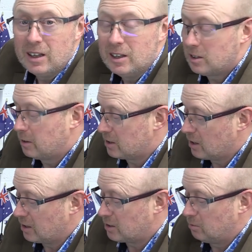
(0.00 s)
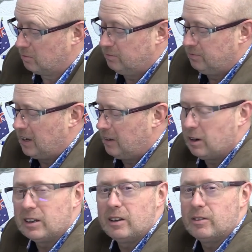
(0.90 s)
So it's a, it's a fairly
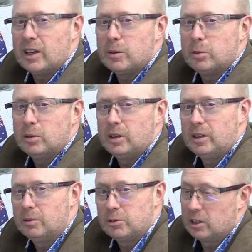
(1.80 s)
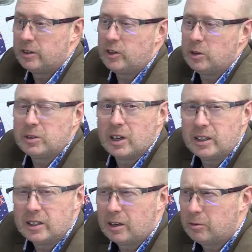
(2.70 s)
readily available, certainly in the UK you
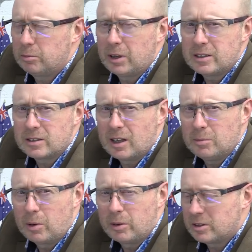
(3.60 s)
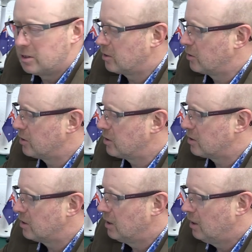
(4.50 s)
can get it from places like Morrison's and others.